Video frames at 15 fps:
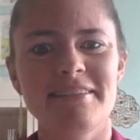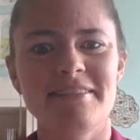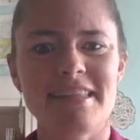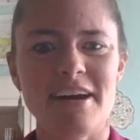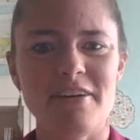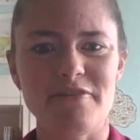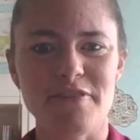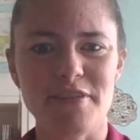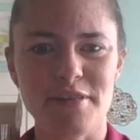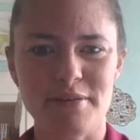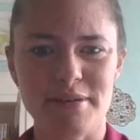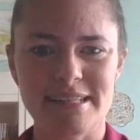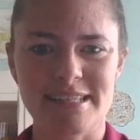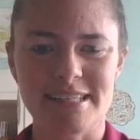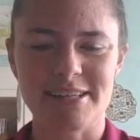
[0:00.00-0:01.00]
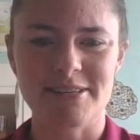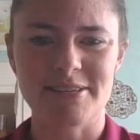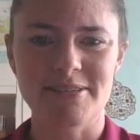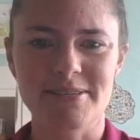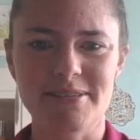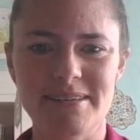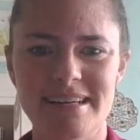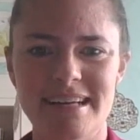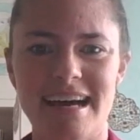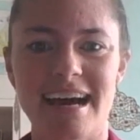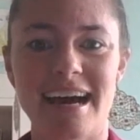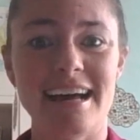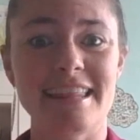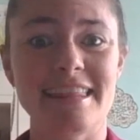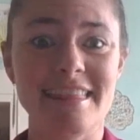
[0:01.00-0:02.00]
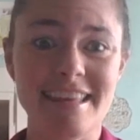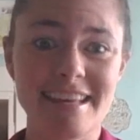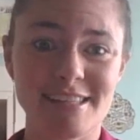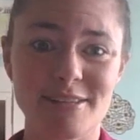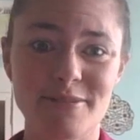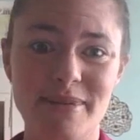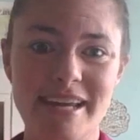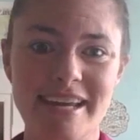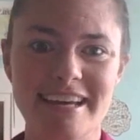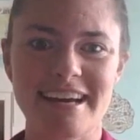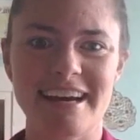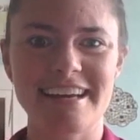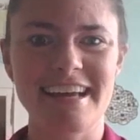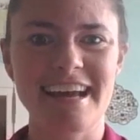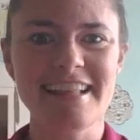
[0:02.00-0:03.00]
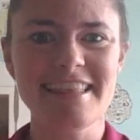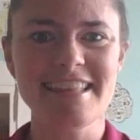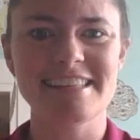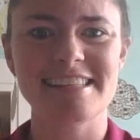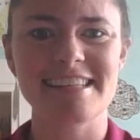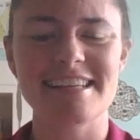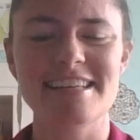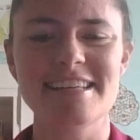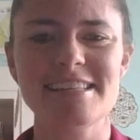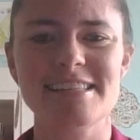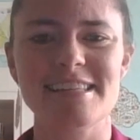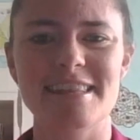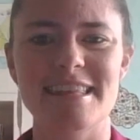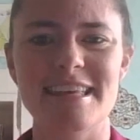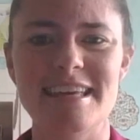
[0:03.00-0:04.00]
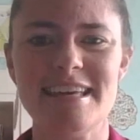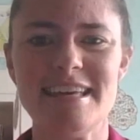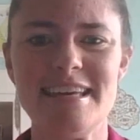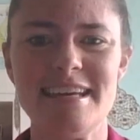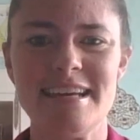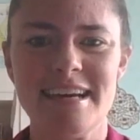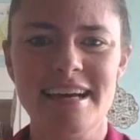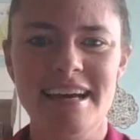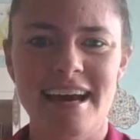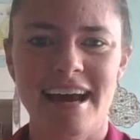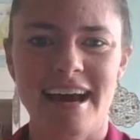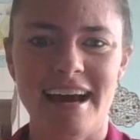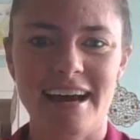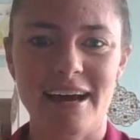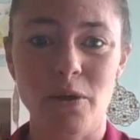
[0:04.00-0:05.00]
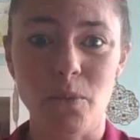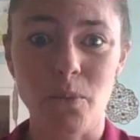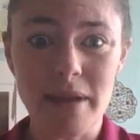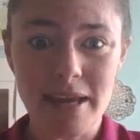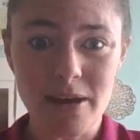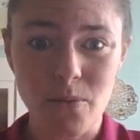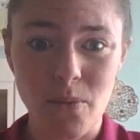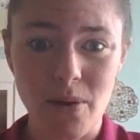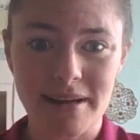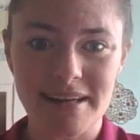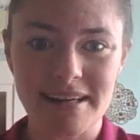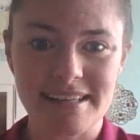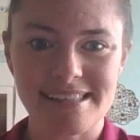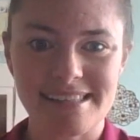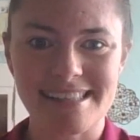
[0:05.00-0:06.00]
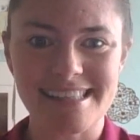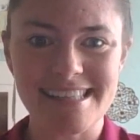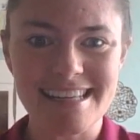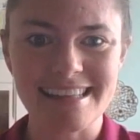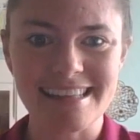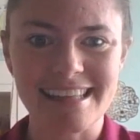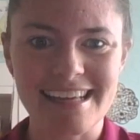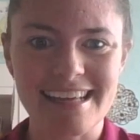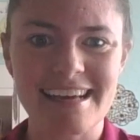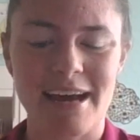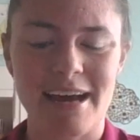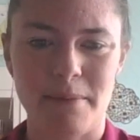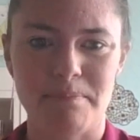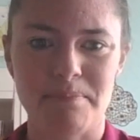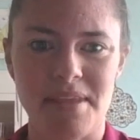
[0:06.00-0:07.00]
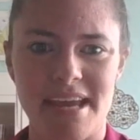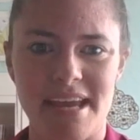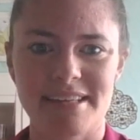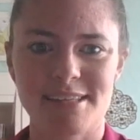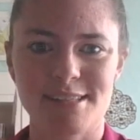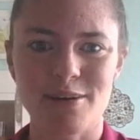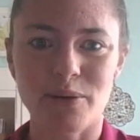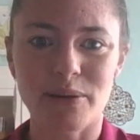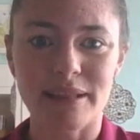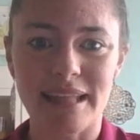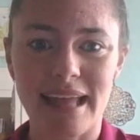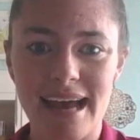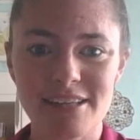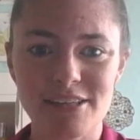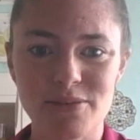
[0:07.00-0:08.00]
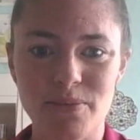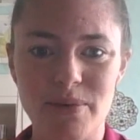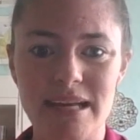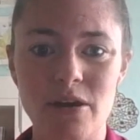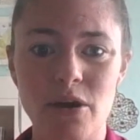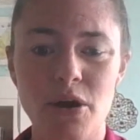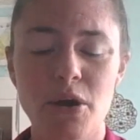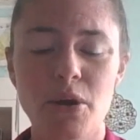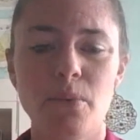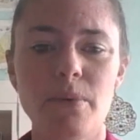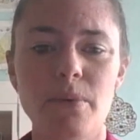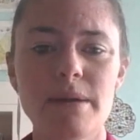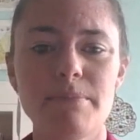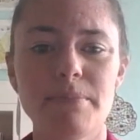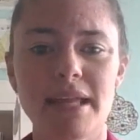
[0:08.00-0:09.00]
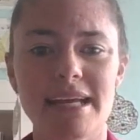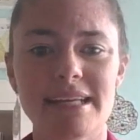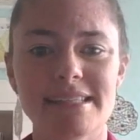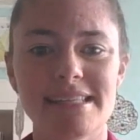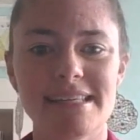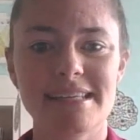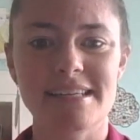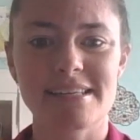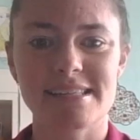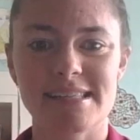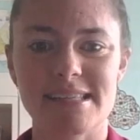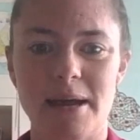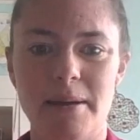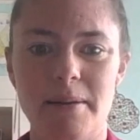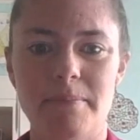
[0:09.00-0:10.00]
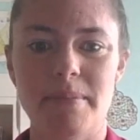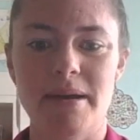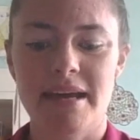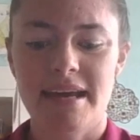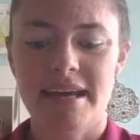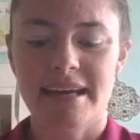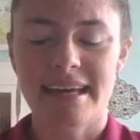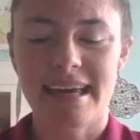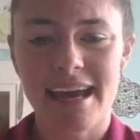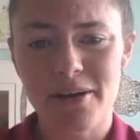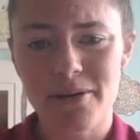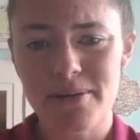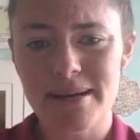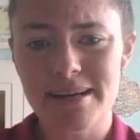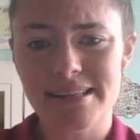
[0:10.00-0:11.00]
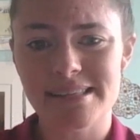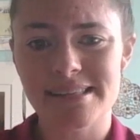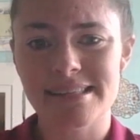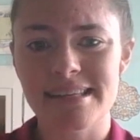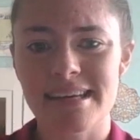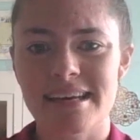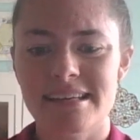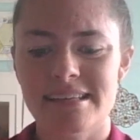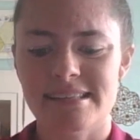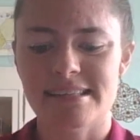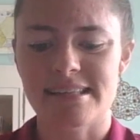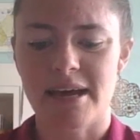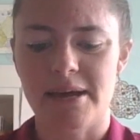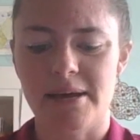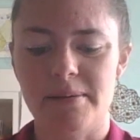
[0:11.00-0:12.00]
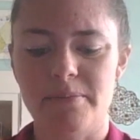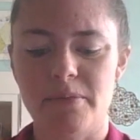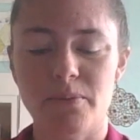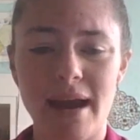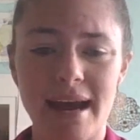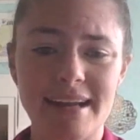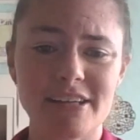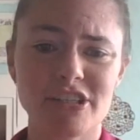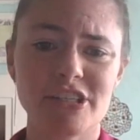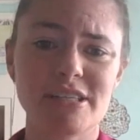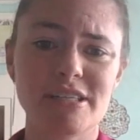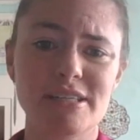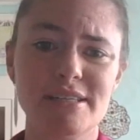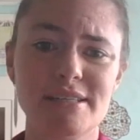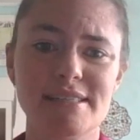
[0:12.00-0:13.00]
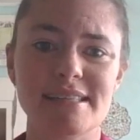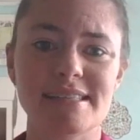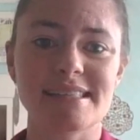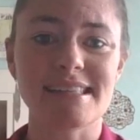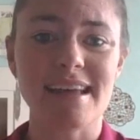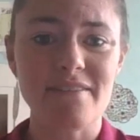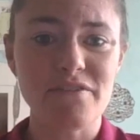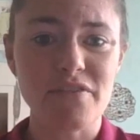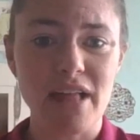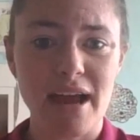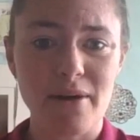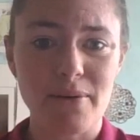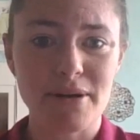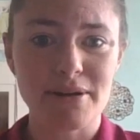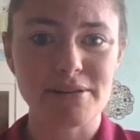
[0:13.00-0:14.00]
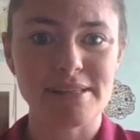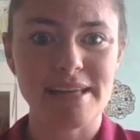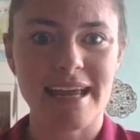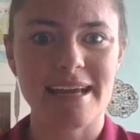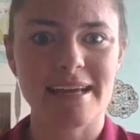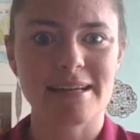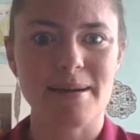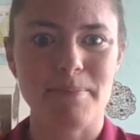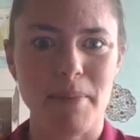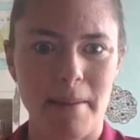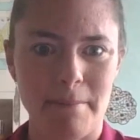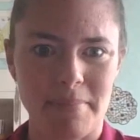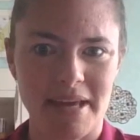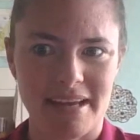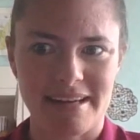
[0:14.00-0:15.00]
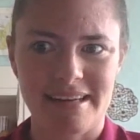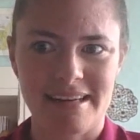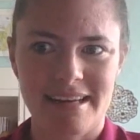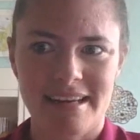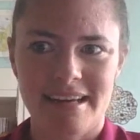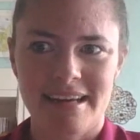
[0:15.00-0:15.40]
without further ado, this week, again, this is the week 1 seedling update. So last week we planted some carrots, some radishes, sunflowers, and a pumpkin.